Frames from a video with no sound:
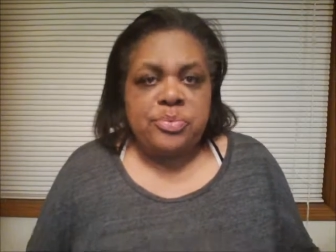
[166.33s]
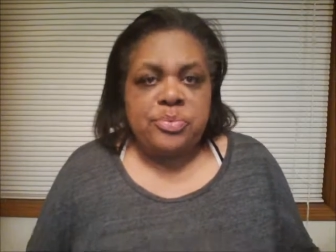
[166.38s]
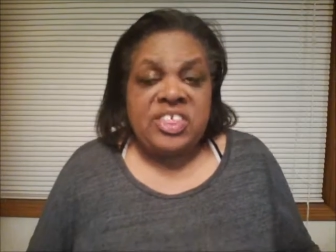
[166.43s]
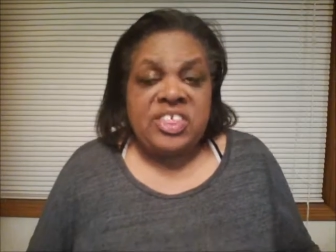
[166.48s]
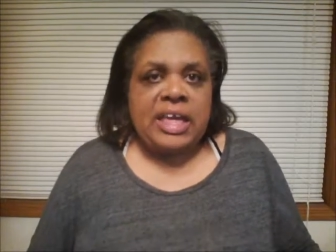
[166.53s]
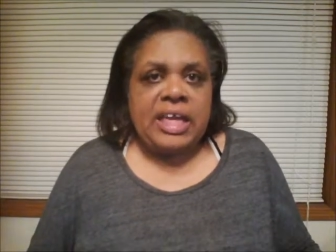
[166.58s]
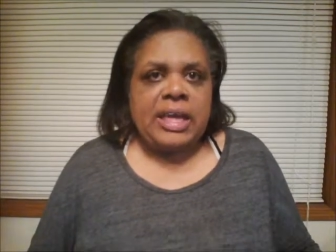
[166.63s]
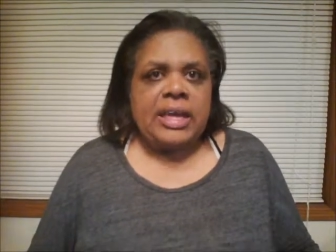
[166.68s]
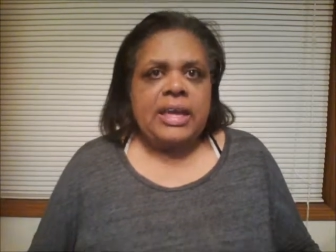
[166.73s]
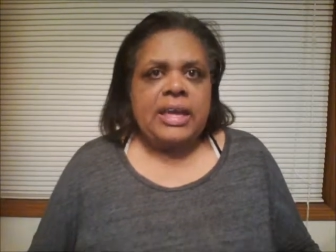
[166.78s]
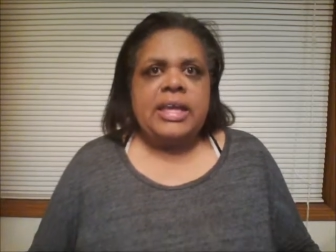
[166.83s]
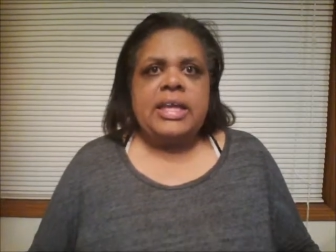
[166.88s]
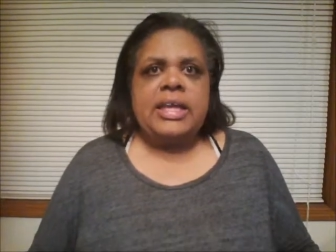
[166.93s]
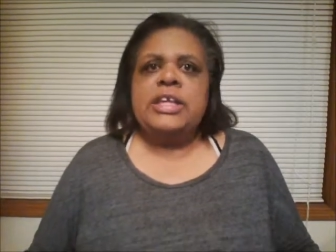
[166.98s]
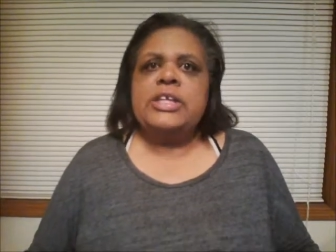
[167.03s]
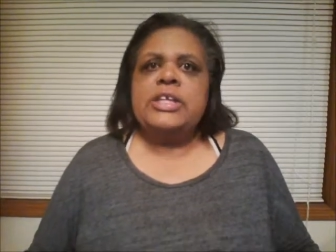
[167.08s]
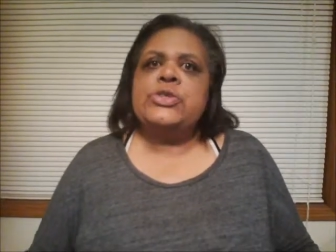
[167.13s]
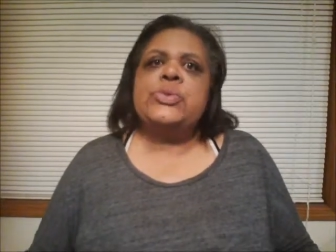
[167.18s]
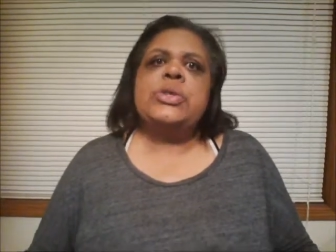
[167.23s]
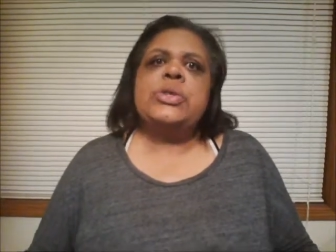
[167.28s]
thing and
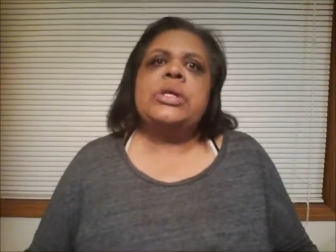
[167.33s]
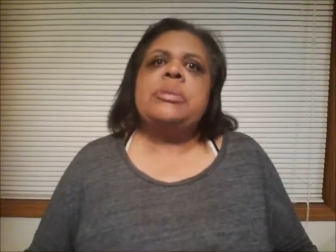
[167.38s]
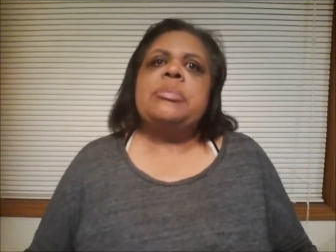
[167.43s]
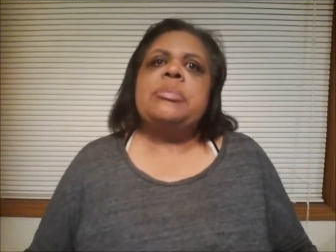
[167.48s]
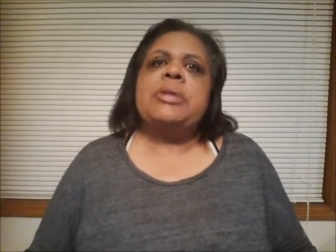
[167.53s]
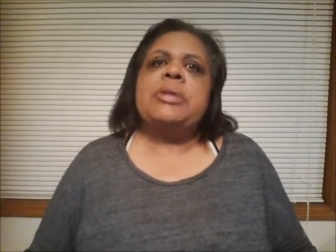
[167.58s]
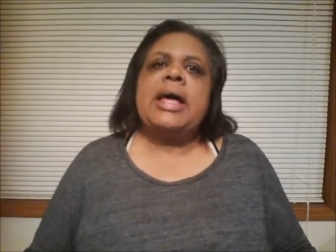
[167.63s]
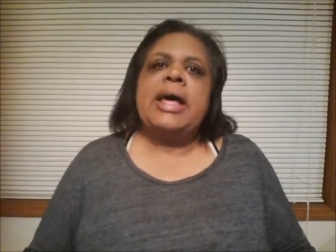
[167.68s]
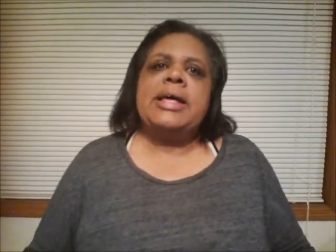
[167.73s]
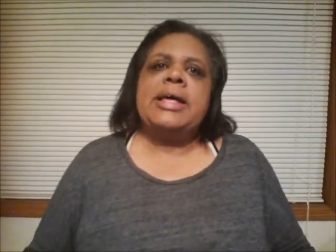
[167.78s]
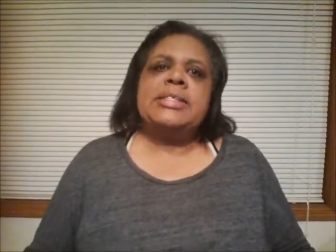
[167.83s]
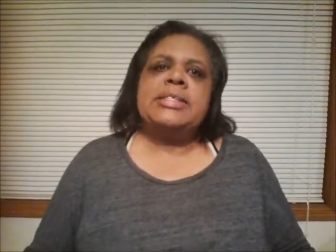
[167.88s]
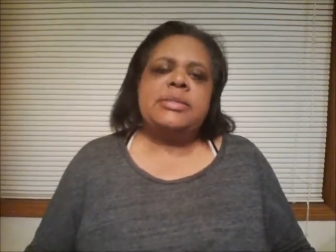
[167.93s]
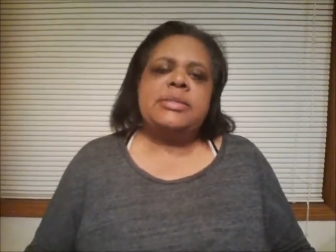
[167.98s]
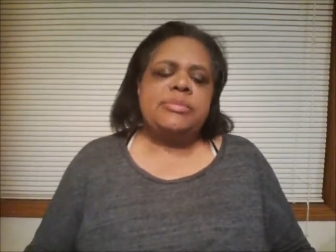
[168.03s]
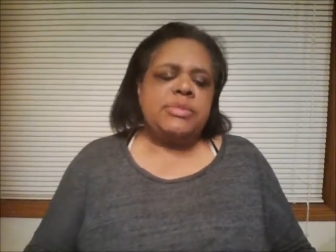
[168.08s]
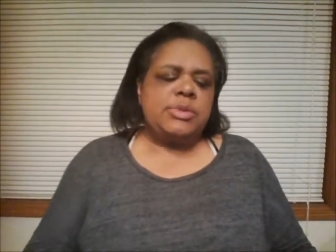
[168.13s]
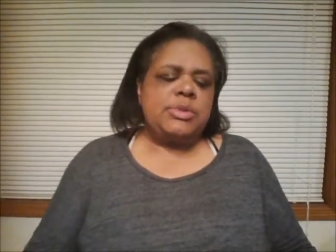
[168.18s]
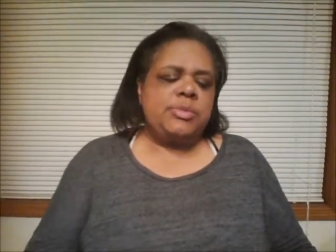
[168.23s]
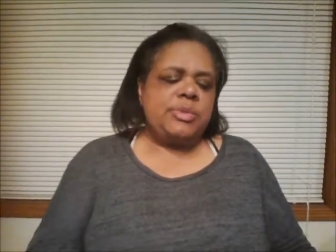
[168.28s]
it's really
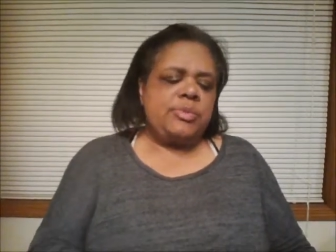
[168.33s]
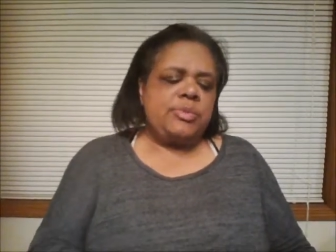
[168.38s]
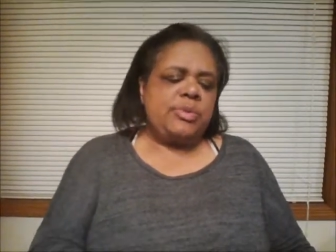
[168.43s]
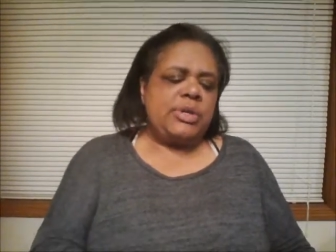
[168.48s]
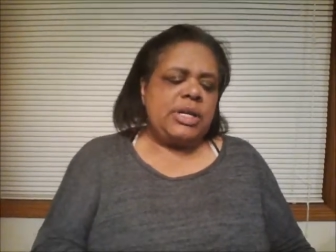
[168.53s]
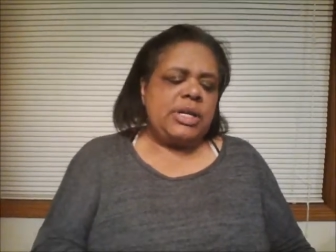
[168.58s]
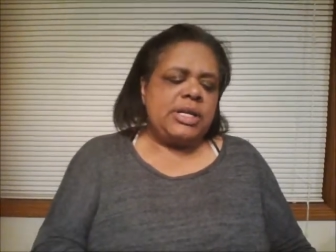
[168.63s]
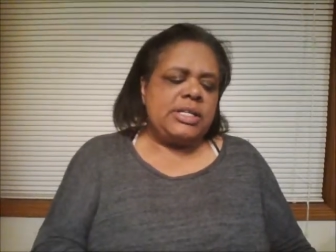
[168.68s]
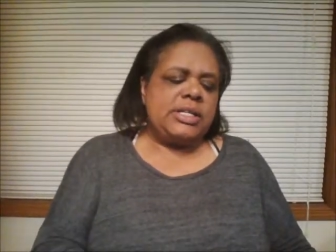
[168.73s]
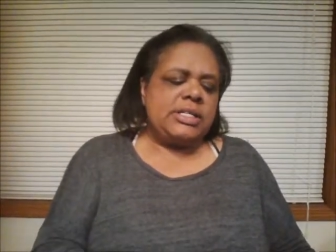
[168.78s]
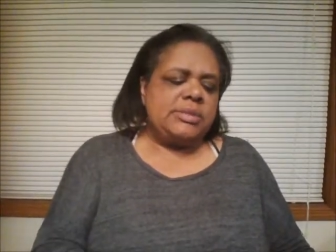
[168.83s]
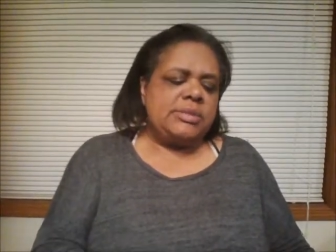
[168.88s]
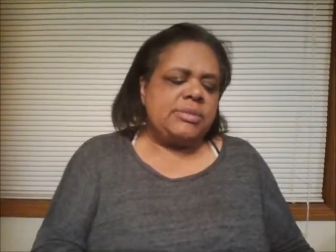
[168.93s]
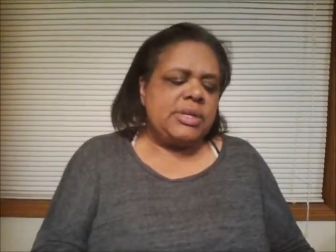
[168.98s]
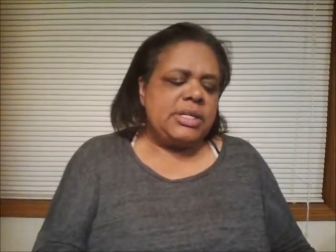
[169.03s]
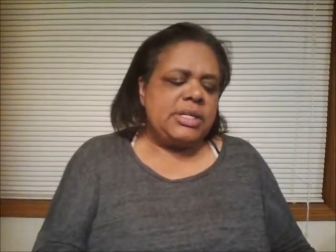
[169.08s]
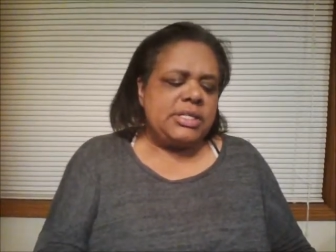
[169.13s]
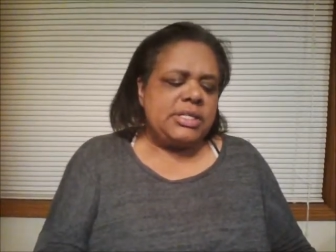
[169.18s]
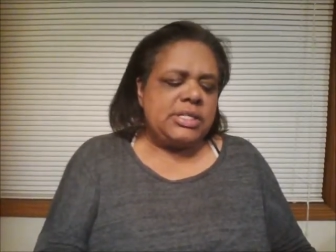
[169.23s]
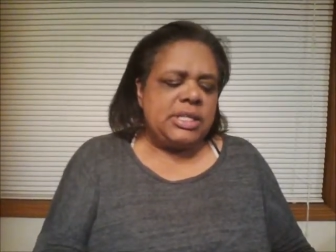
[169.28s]
blossomed. But we're not, so I'm
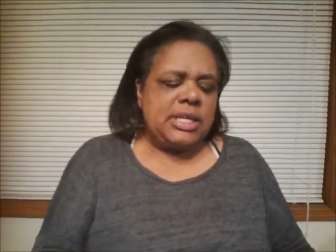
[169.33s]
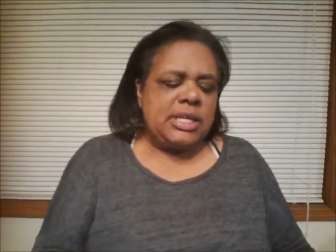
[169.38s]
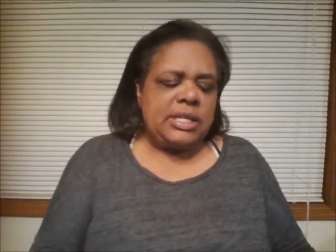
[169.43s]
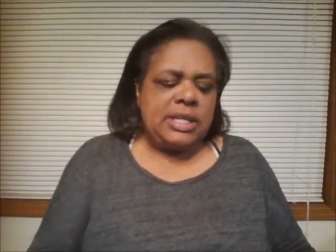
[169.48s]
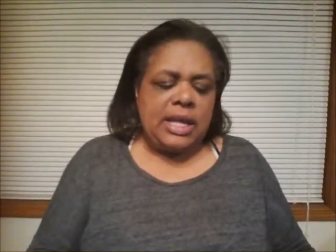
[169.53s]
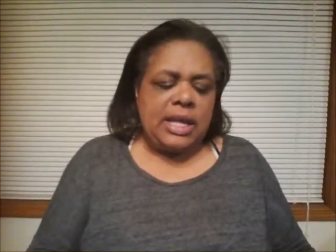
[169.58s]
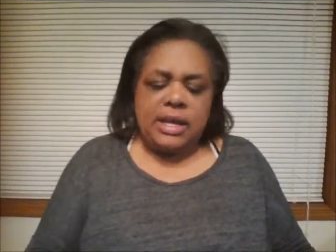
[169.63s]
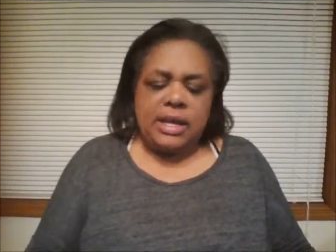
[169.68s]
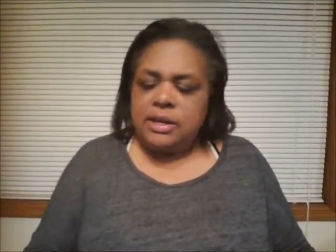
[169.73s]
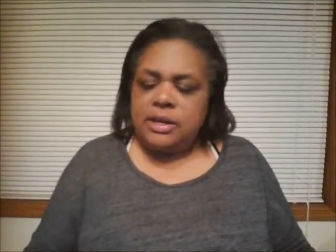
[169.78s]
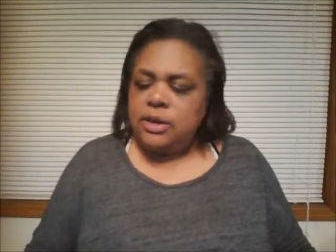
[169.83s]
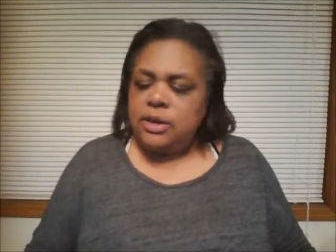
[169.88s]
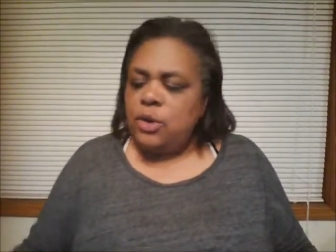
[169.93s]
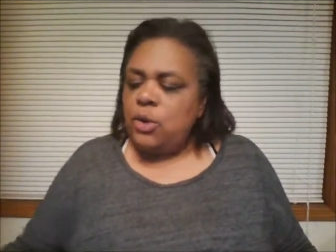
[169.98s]
not seeing that.